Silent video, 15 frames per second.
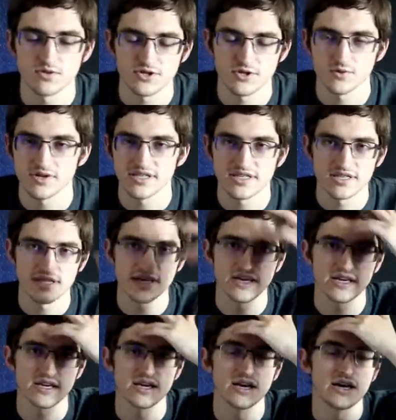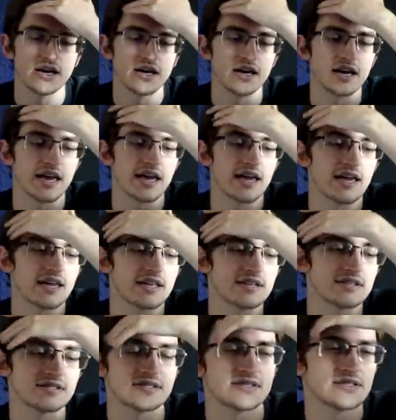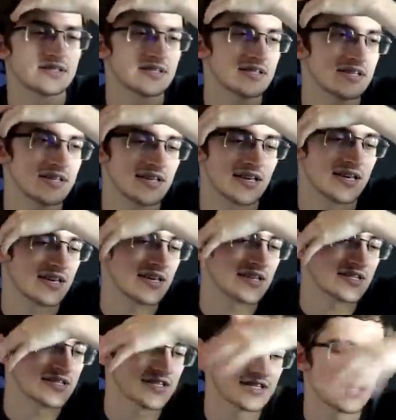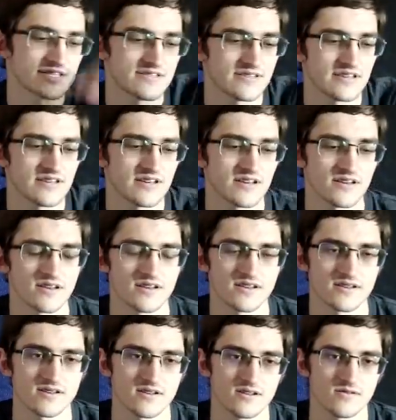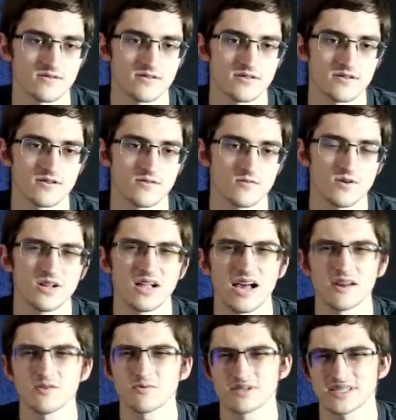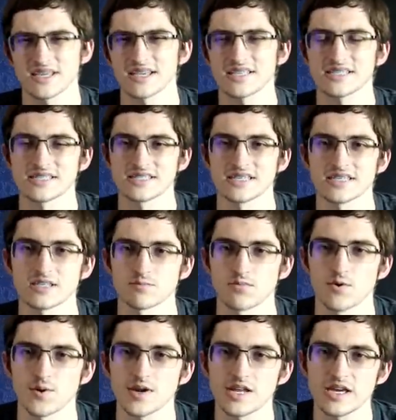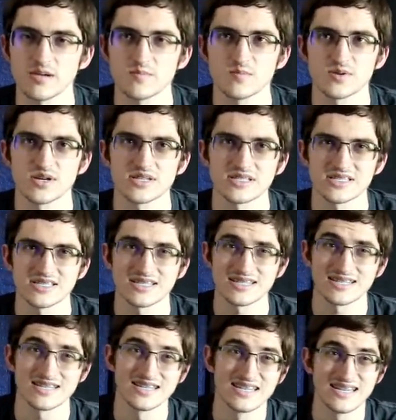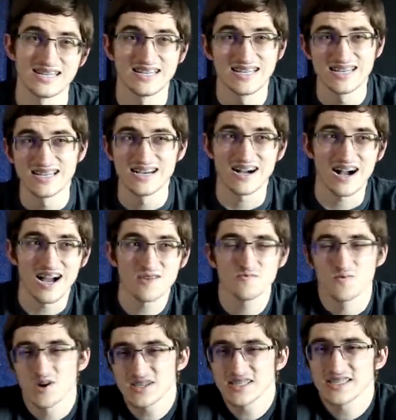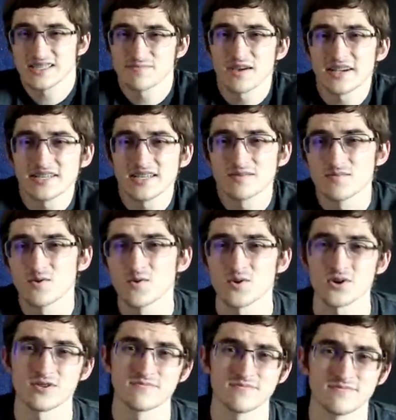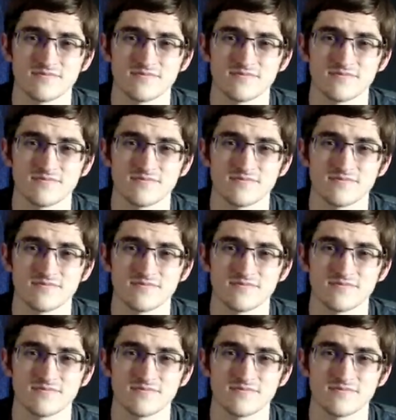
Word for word: twist thing, and it's just uh, well, I don't want to say it's disappointing, but uh, I was expecting more.